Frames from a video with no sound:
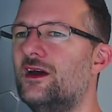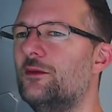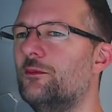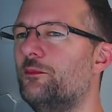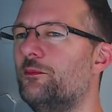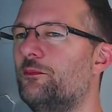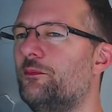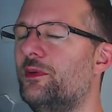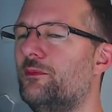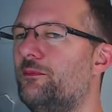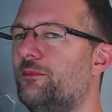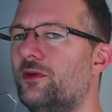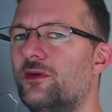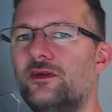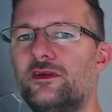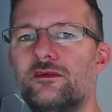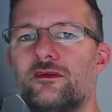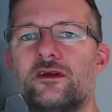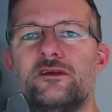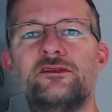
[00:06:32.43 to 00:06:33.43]
But put
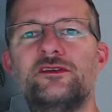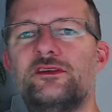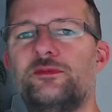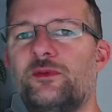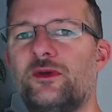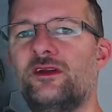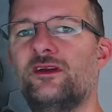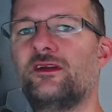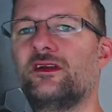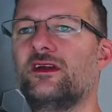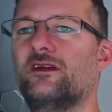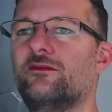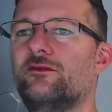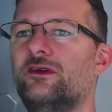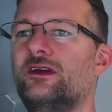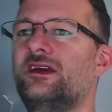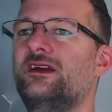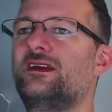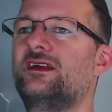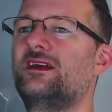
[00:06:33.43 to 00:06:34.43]
your own spin on it,
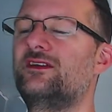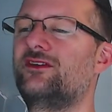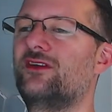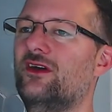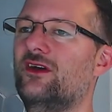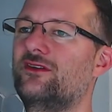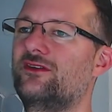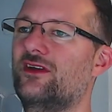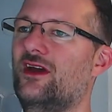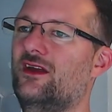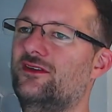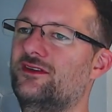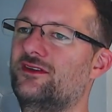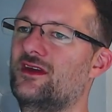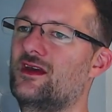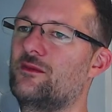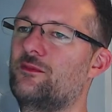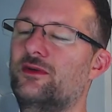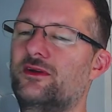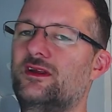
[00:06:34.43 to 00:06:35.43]
read it, digest
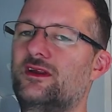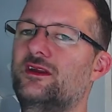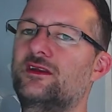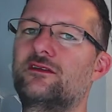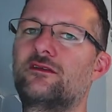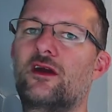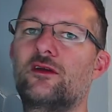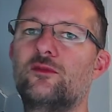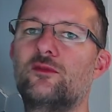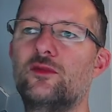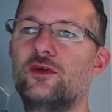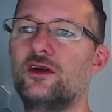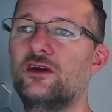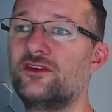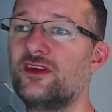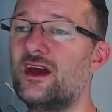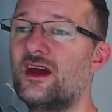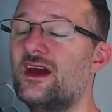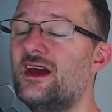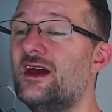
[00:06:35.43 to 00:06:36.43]
it, put it in your own words.
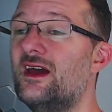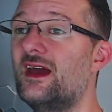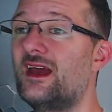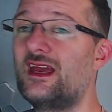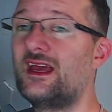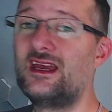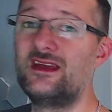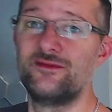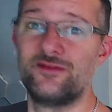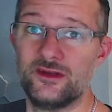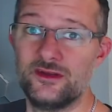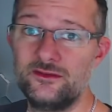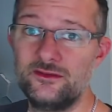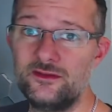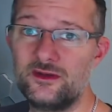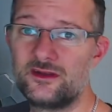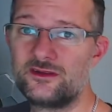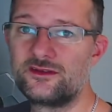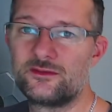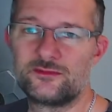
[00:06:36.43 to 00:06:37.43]
Even,
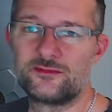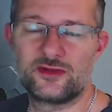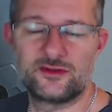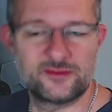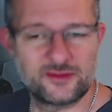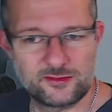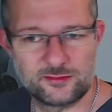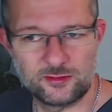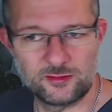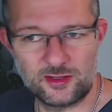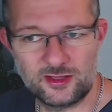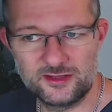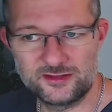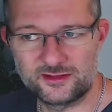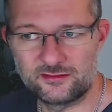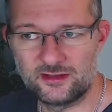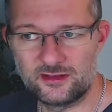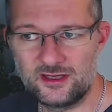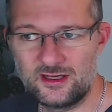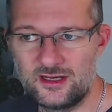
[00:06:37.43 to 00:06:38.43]
and sometimes this is what I do,
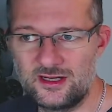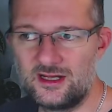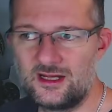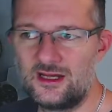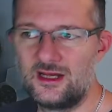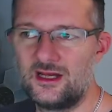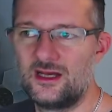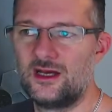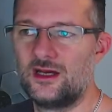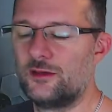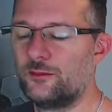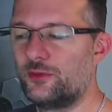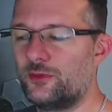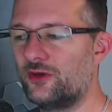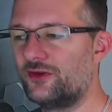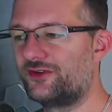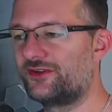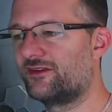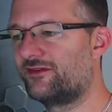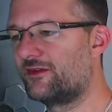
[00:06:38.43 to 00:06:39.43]
right? Put
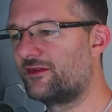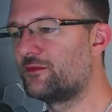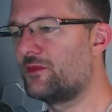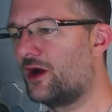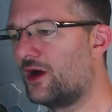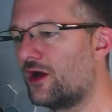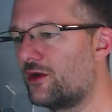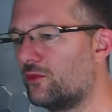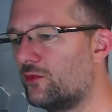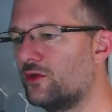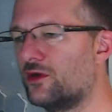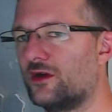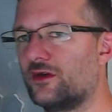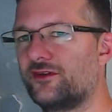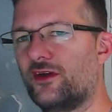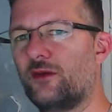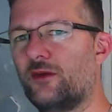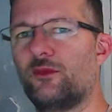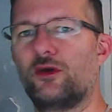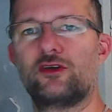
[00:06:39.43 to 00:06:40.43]
stuff in my own words,
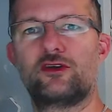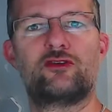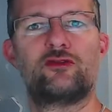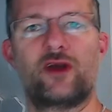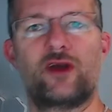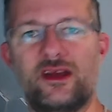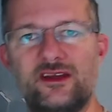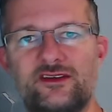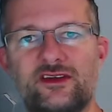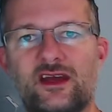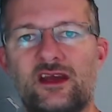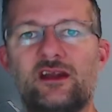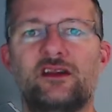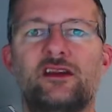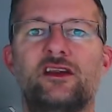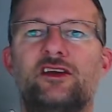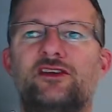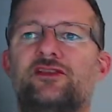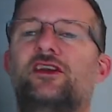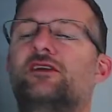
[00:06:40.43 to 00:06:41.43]
and I'm not great at
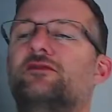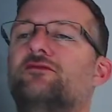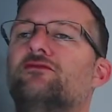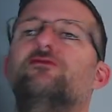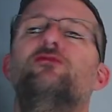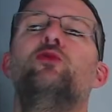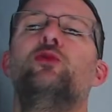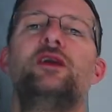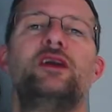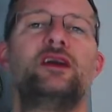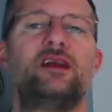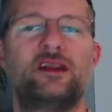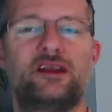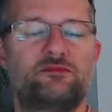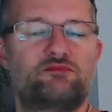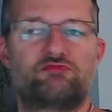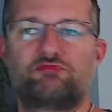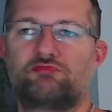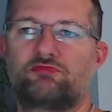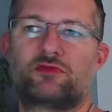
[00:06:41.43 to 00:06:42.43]
English. I don't really
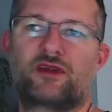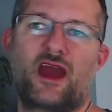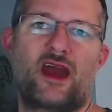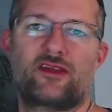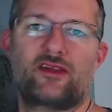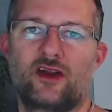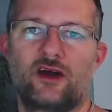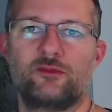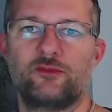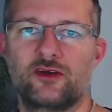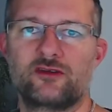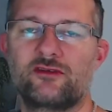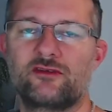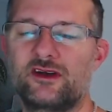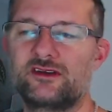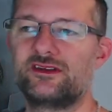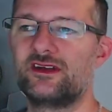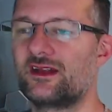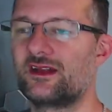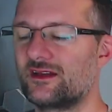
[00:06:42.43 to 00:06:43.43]
care that I'm not
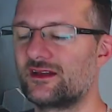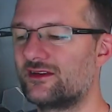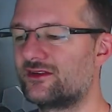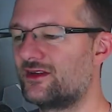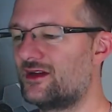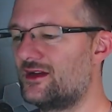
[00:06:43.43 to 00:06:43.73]
great at English.